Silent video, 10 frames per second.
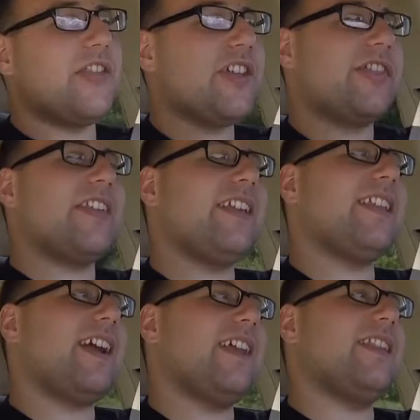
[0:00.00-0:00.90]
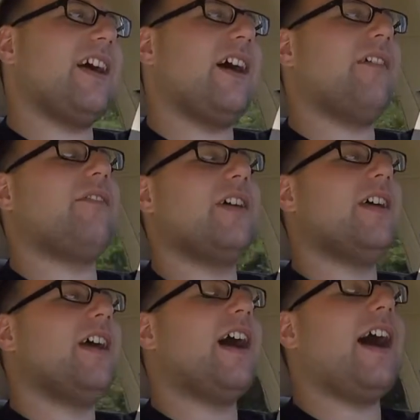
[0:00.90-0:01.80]
The thing that I love
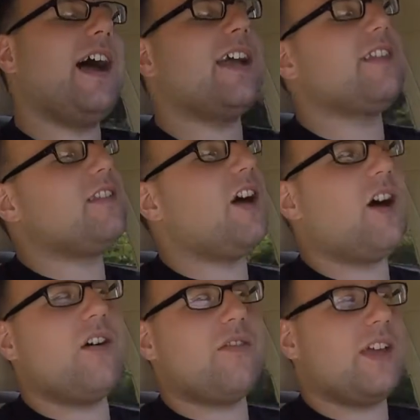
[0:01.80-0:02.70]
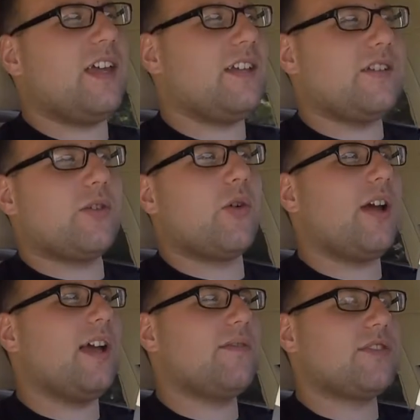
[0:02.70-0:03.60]
and
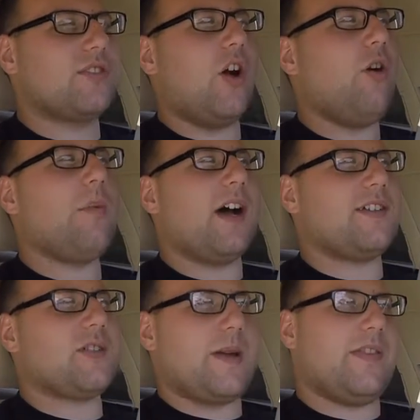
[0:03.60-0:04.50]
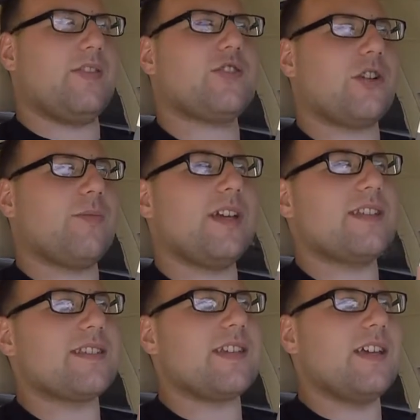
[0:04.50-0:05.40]
crave so much about the
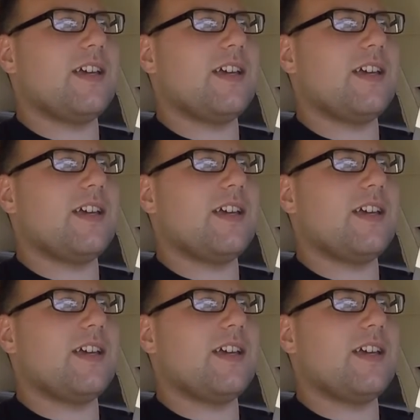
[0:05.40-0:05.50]
Germans,